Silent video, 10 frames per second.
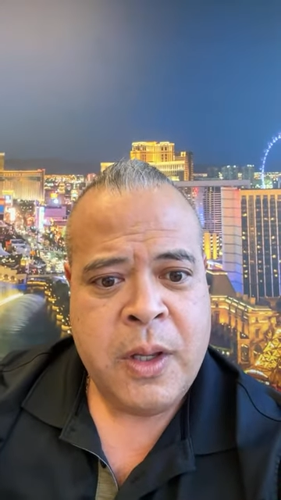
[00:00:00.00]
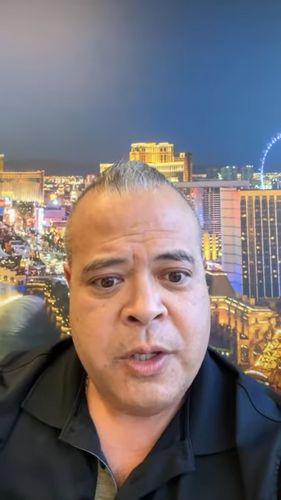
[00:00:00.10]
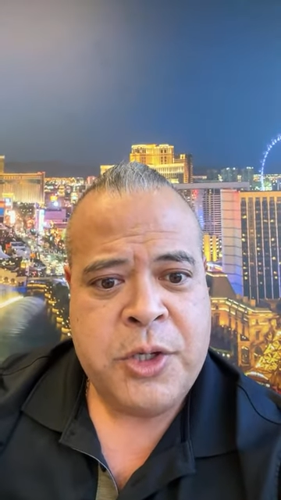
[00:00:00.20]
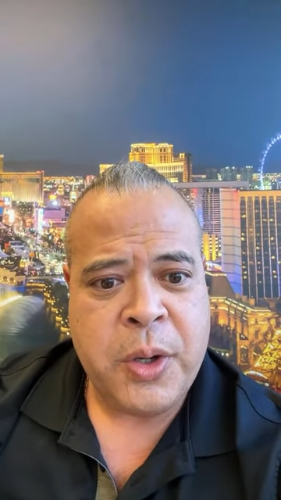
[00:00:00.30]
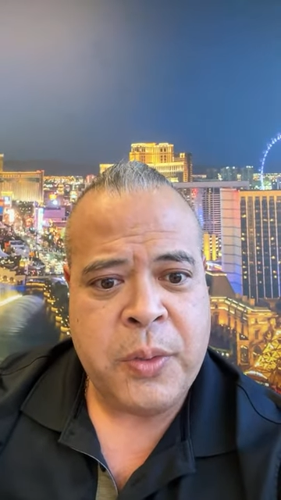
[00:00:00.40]

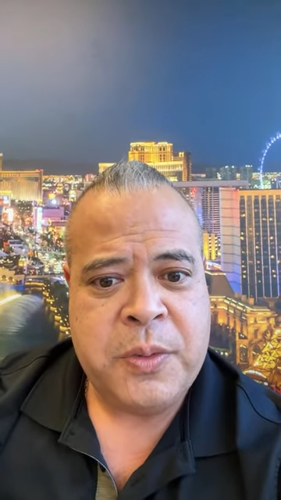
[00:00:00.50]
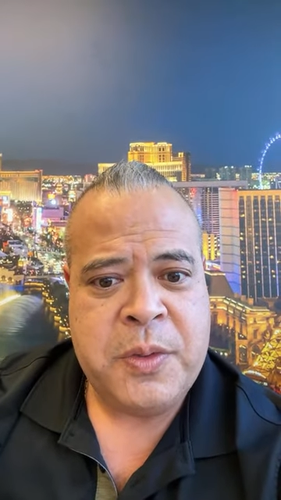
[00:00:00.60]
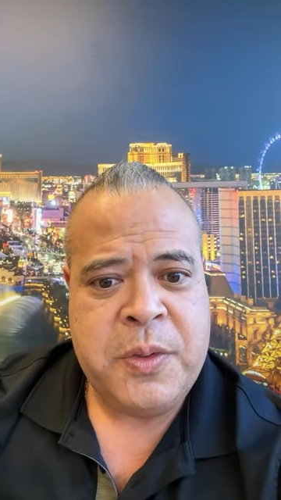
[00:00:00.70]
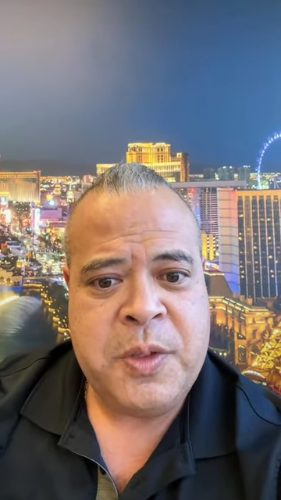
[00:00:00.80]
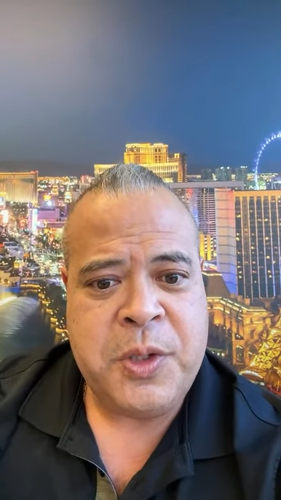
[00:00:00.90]
Joe,
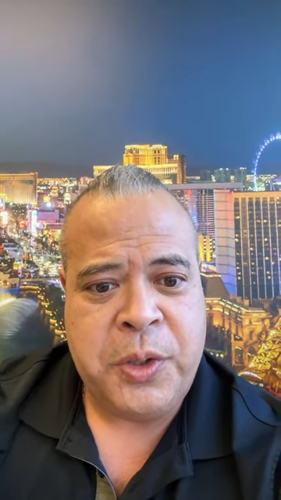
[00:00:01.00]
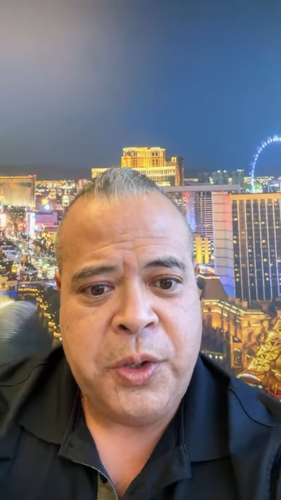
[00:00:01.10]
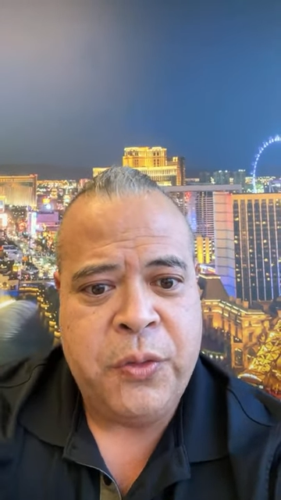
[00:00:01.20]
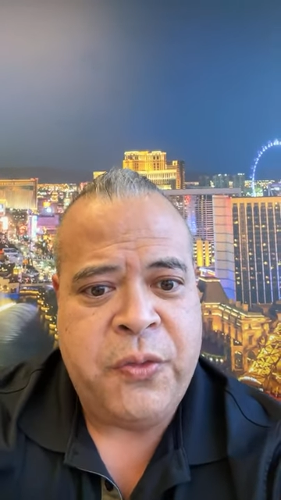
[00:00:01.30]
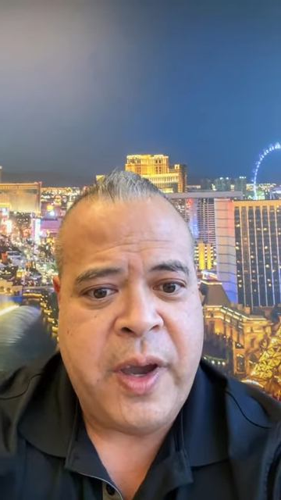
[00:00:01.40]
do
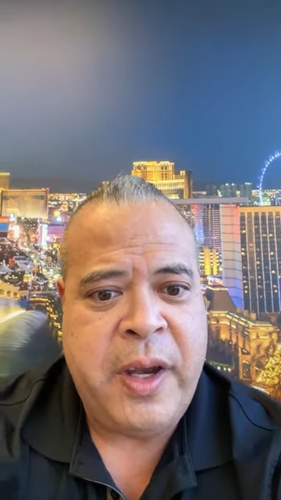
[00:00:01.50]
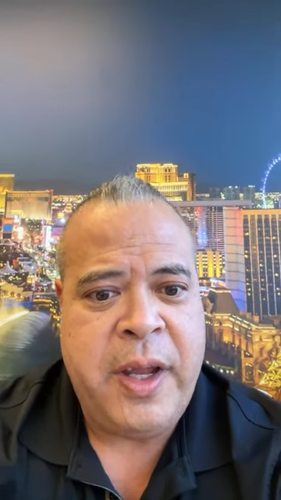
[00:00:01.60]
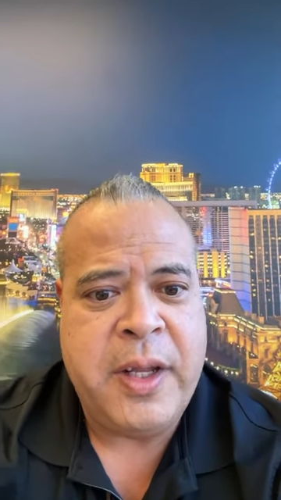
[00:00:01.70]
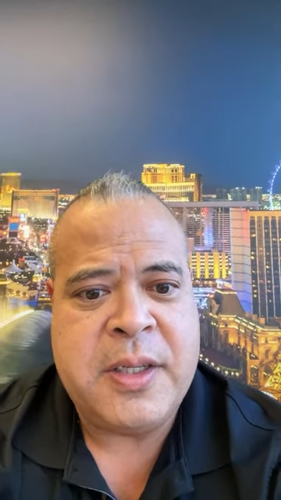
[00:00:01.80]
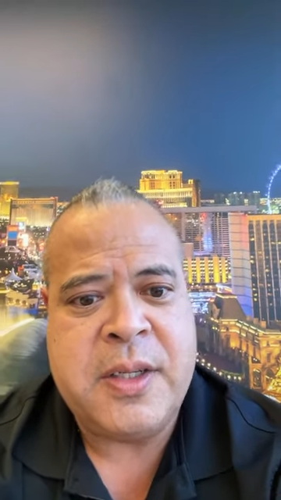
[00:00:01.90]
you
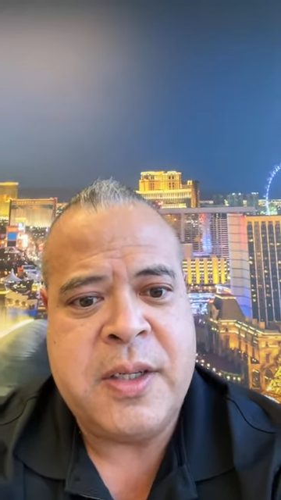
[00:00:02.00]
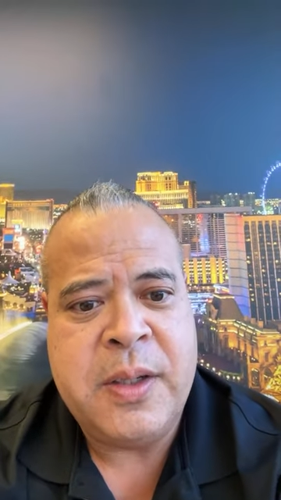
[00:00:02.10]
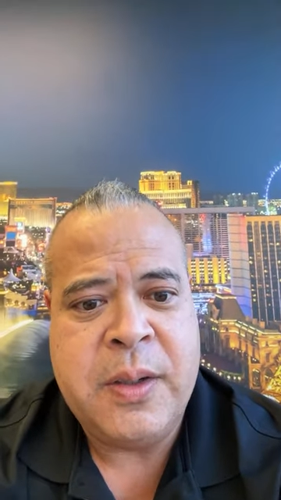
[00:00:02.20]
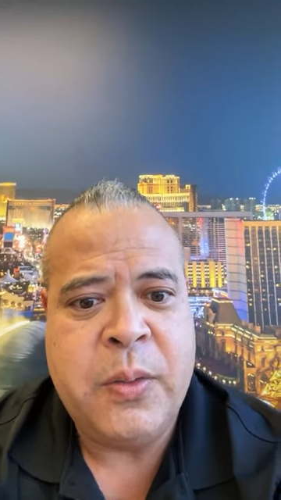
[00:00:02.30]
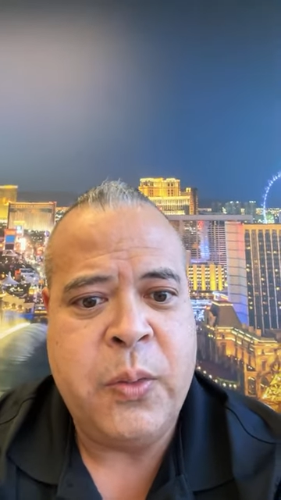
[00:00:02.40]
finance
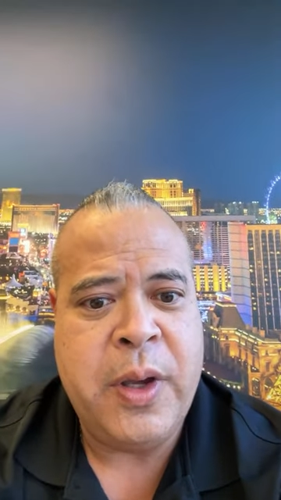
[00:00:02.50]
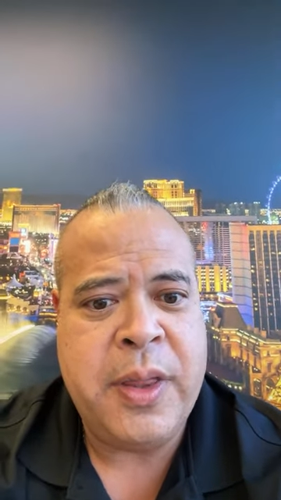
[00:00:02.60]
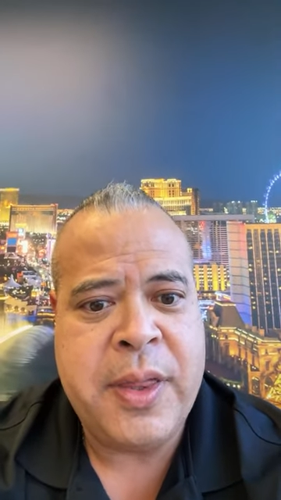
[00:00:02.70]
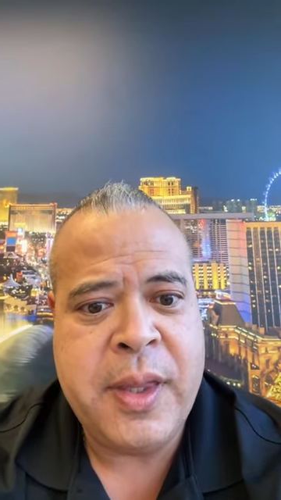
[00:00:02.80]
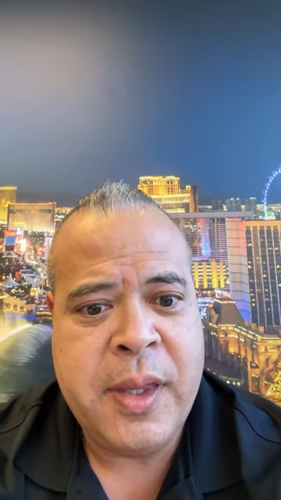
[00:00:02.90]

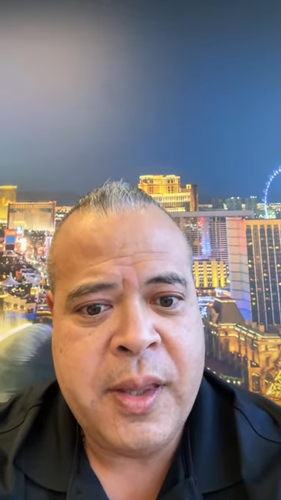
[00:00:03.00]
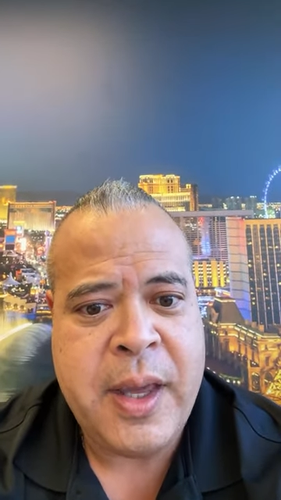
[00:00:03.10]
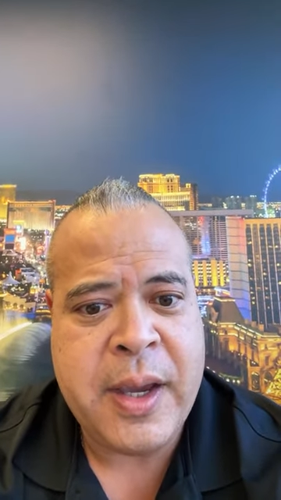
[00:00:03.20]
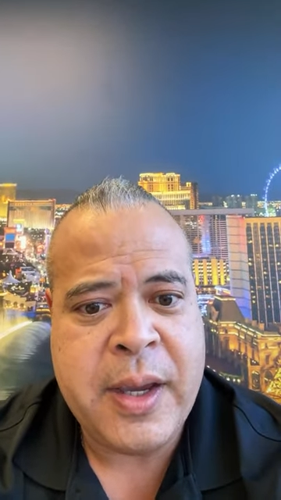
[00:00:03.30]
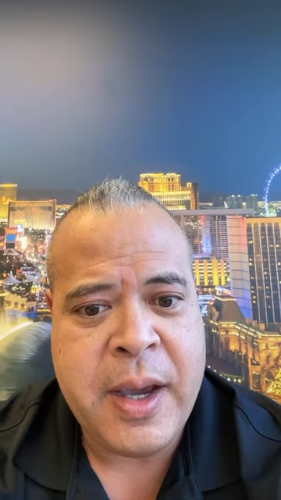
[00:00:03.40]
with
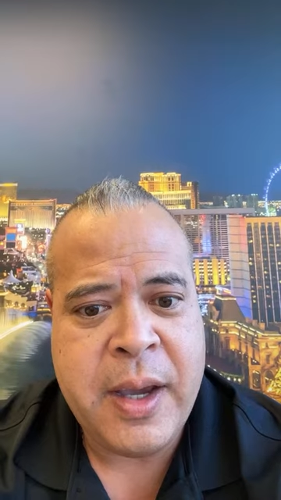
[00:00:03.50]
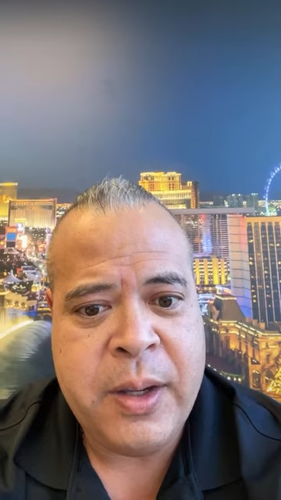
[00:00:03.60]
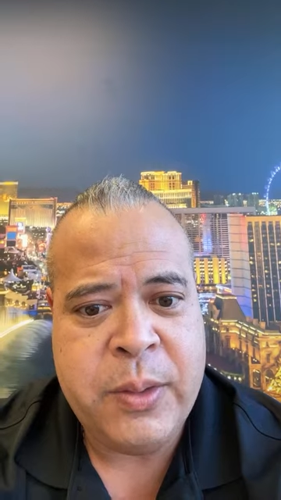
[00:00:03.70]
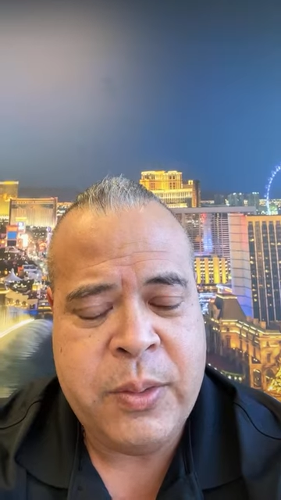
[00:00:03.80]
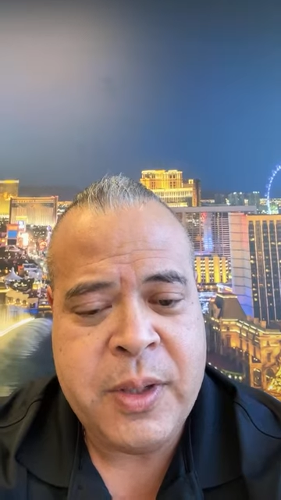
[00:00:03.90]
that guy
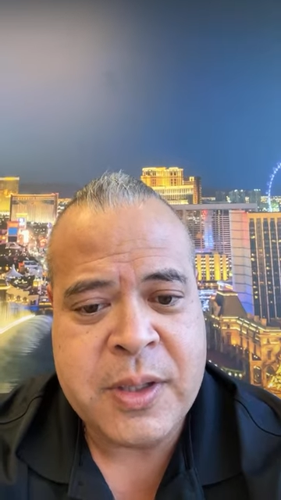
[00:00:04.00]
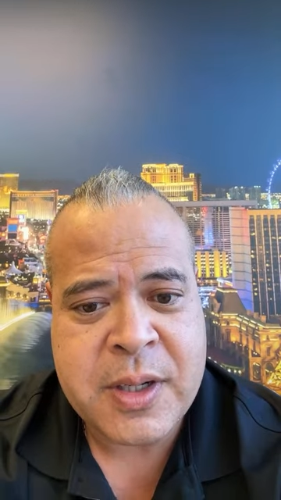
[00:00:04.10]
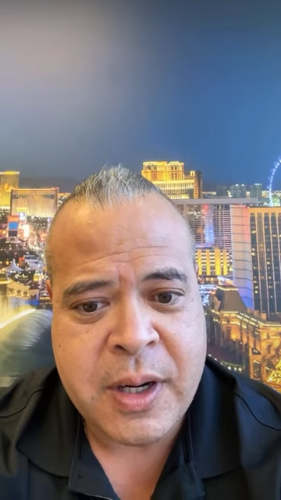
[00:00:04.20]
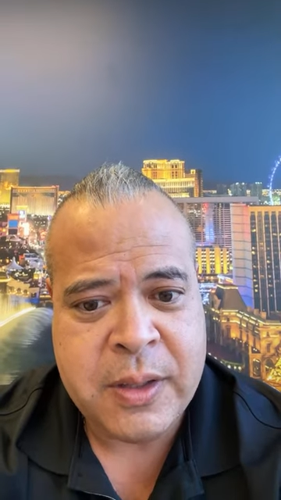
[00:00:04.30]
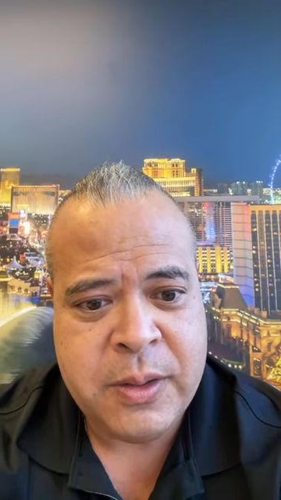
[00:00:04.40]
who does
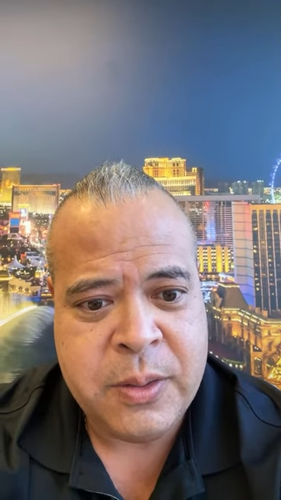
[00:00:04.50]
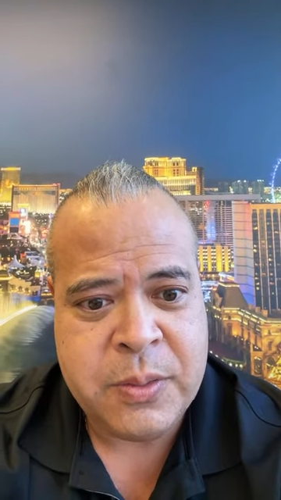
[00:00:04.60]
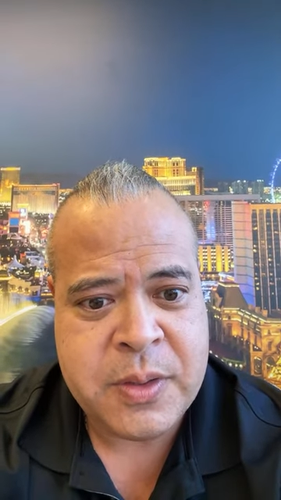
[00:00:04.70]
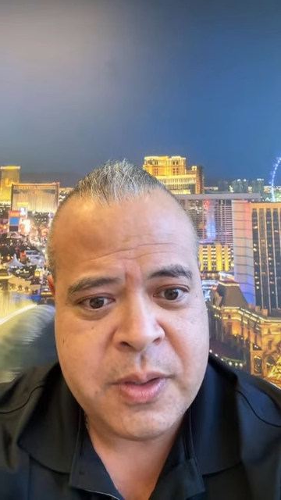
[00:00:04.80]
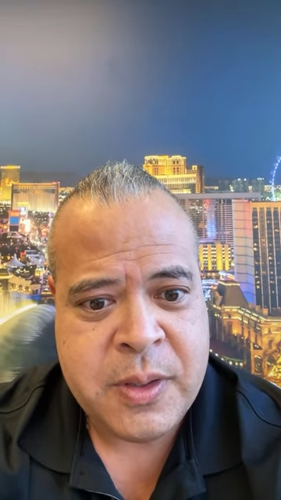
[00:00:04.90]
car
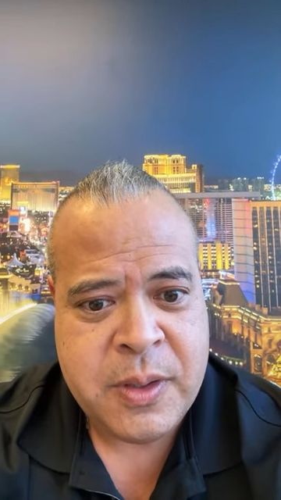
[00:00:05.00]
loans